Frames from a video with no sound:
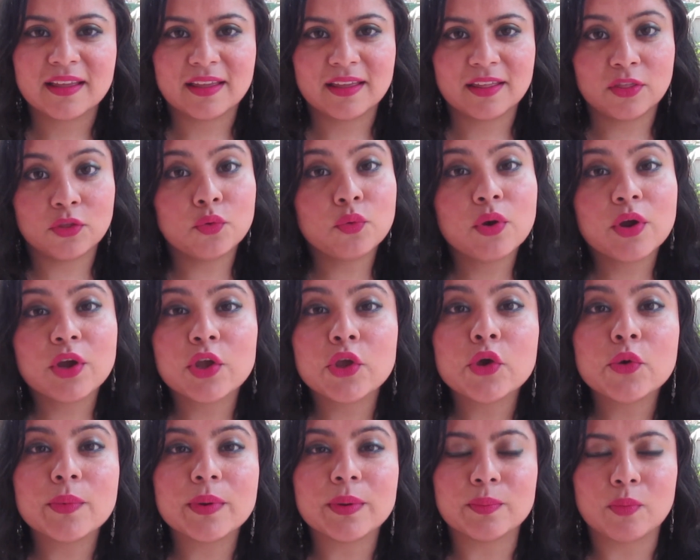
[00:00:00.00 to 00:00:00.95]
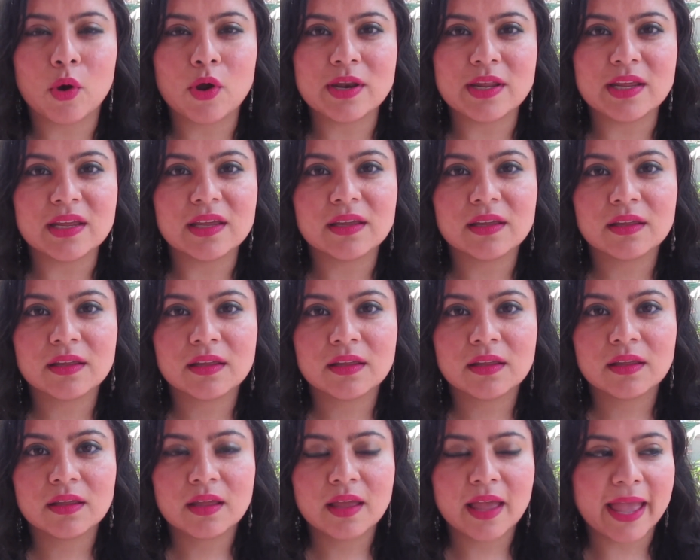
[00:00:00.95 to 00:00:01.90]
through a human body,
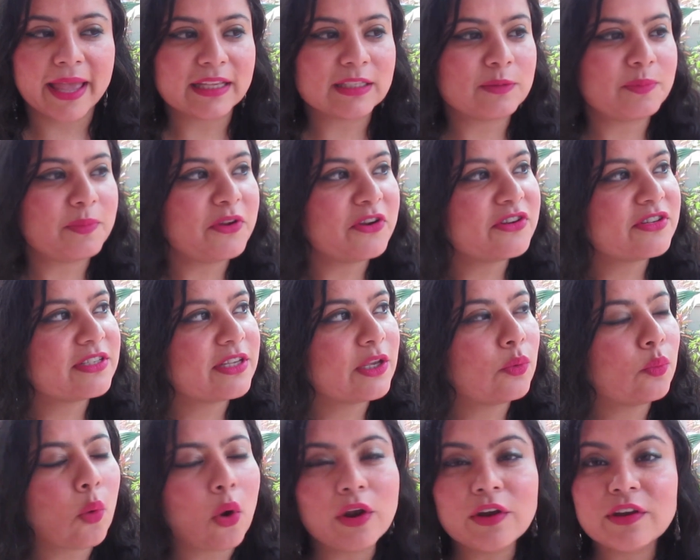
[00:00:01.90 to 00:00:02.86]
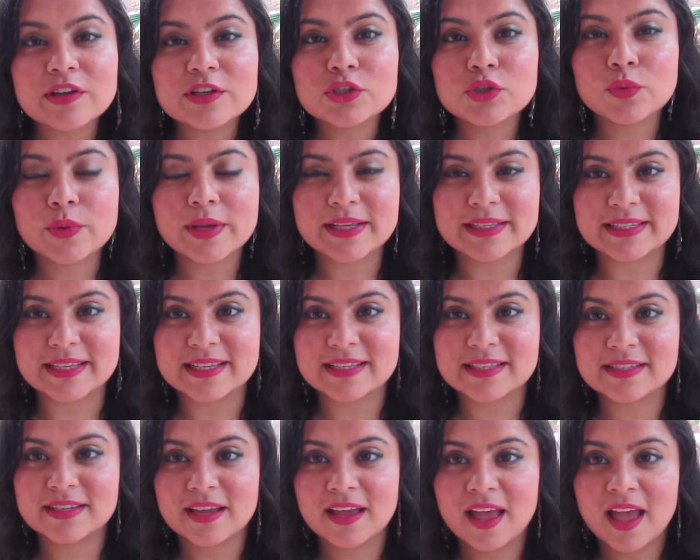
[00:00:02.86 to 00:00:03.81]
experiencing what it is to
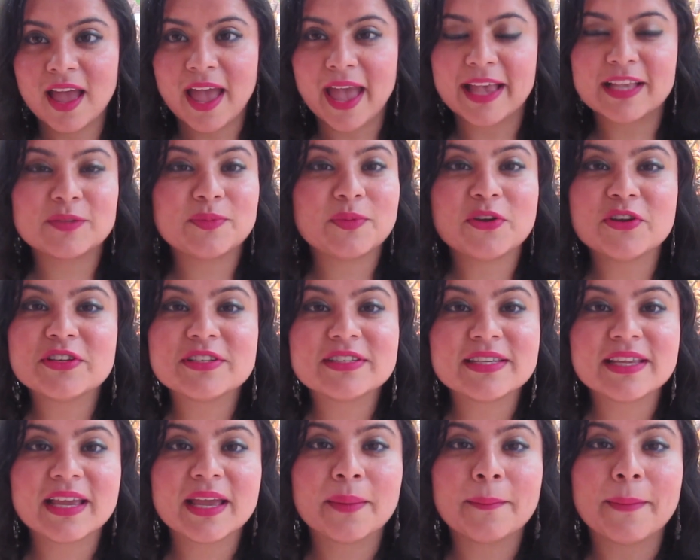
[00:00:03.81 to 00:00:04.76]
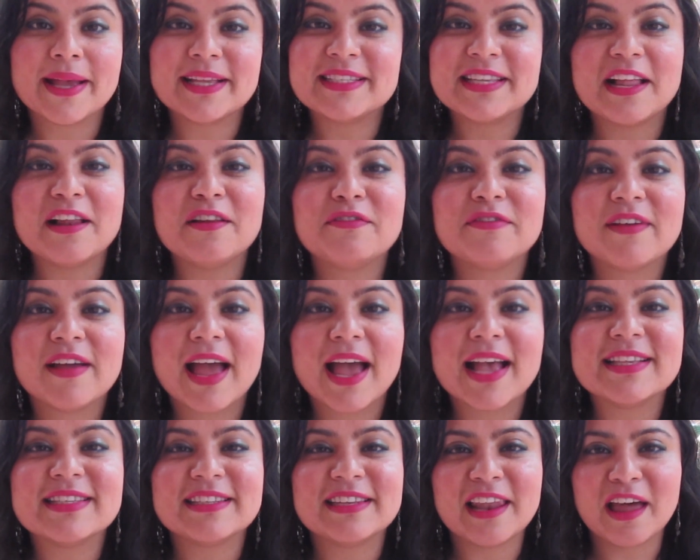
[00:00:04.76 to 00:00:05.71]
exist, experiencing myself
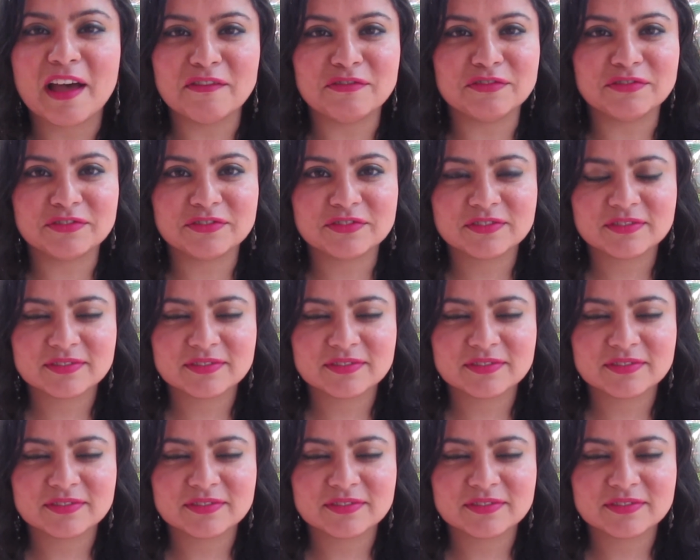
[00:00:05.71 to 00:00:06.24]
as love.